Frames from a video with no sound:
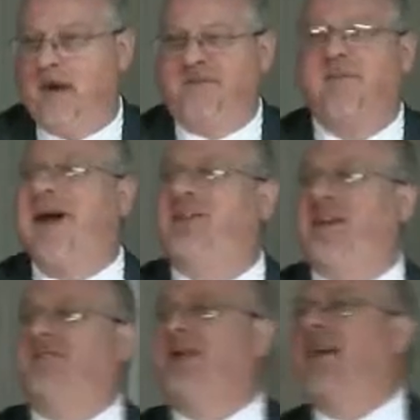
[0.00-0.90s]
Now somebody
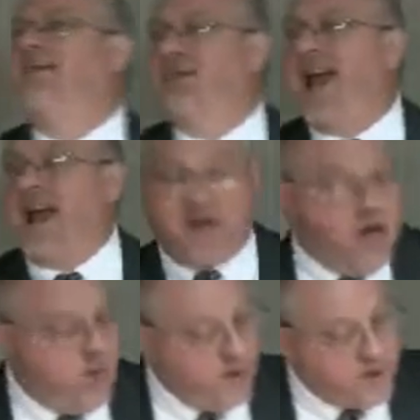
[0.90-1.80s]
says it doesn't say it.
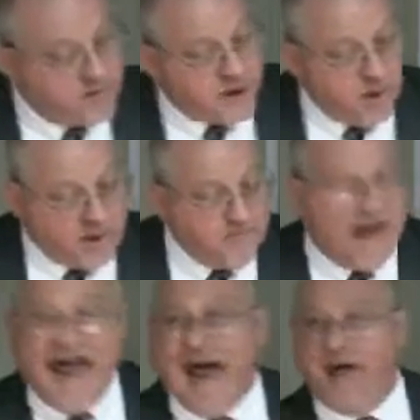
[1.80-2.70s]
Well, you're totally
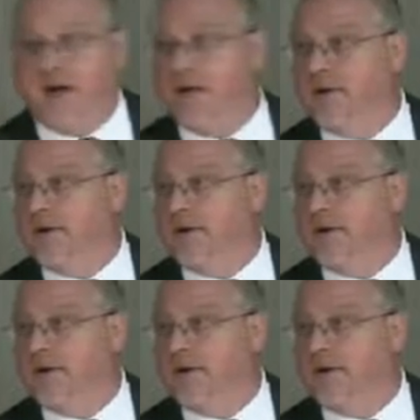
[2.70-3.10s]
blind.